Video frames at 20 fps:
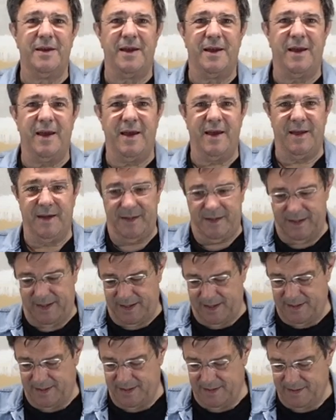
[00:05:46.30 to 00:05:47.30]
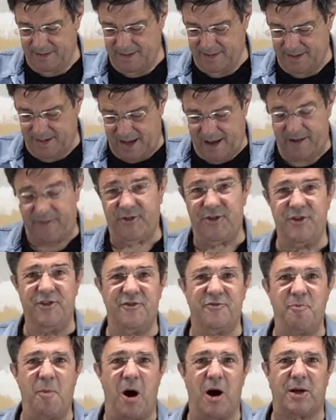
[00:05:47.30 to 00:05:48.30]
And after
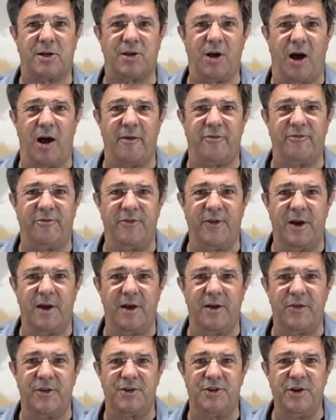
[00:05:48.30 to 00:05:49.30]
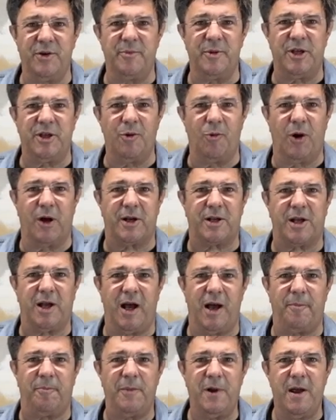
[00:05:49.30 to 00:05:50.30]
you've marked off the tubing you want to
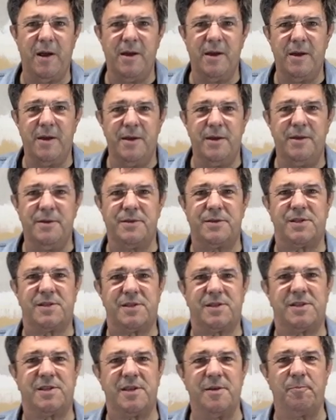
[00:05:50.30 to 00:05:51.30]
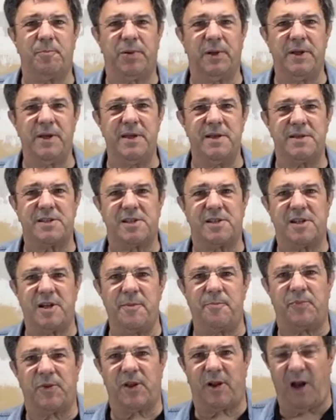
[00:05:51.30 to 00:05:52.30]
cut, you simply
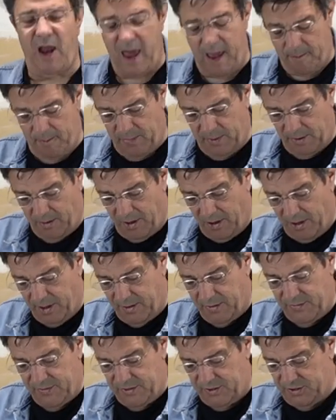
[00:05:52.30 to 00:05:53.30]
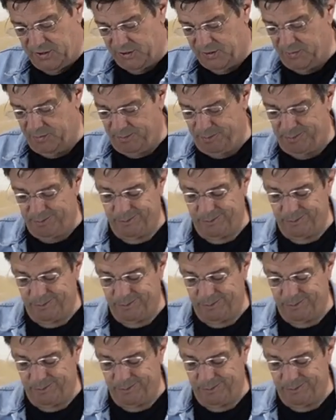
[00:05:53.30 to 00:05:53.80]
slip the clamp onto the tube